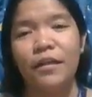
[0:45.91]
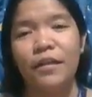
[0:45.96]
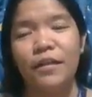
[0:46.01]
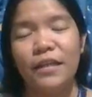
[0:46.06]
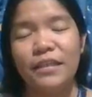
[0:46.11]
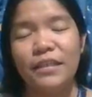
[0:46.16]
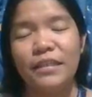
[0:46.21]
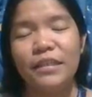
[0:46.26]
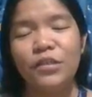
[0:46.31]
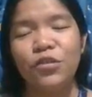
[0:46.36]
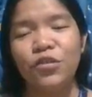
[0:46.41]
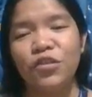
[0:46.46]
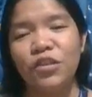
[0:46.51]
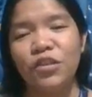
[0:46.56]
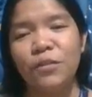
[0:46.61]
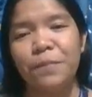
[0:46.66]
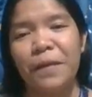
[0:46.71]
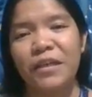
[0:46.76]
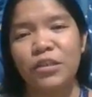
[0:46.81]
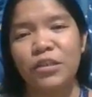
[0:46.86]
This
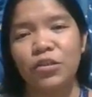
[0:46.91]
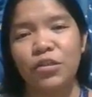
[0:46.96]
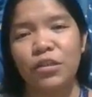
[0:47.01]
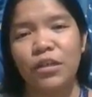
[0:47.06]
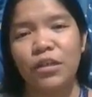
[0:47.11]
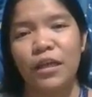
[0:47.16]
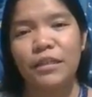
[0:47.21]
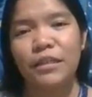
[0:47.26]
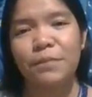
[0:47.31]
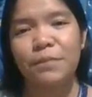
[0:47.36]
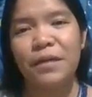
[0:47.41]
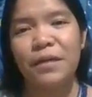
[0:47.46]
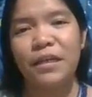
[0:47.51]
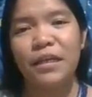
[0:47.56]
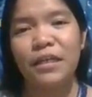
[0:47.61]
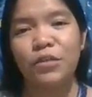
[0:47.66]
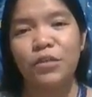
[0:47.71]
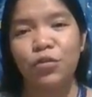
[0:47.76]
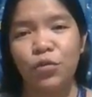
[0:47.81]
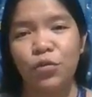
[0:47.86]
introspection has
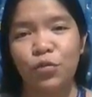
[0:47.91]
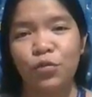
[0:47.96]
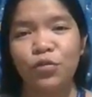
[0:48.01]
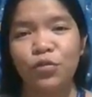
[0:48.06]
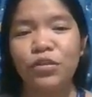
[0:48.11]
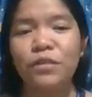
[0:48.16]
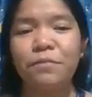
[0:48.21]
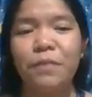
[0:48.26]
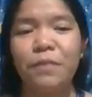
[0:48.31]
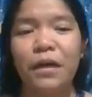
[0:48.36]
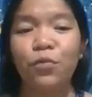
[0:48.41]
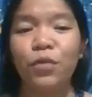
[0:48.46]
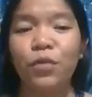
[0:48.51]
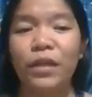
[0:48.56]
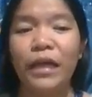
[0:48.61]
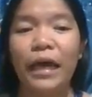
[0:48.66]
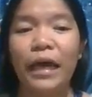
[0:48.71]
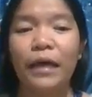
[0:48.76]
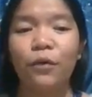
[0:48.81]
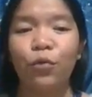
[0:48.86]
been introduced by
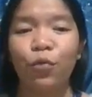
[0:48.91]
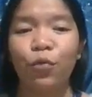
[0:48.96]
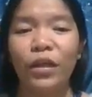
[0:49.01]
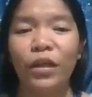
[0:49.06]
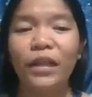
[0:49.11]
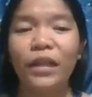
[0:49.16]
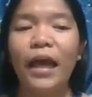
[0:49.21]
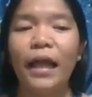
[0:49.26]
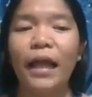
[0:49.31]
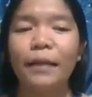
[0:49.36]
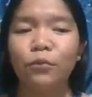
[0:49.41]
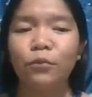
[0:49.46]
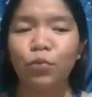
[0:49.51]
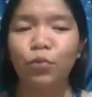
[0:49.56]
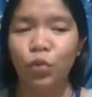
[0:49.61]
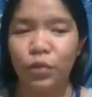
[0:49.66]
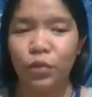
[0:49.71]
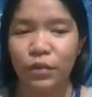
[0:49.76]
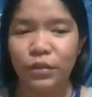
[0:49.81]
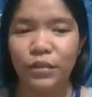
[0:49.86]
Wilhelm
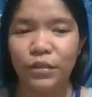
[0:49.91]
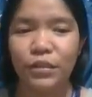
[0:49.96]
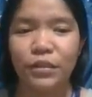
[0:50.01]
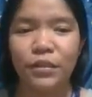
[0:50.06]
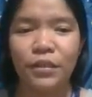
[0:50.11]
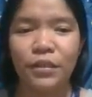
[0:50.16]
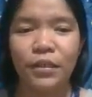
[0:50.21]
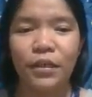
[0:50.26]
Wundt,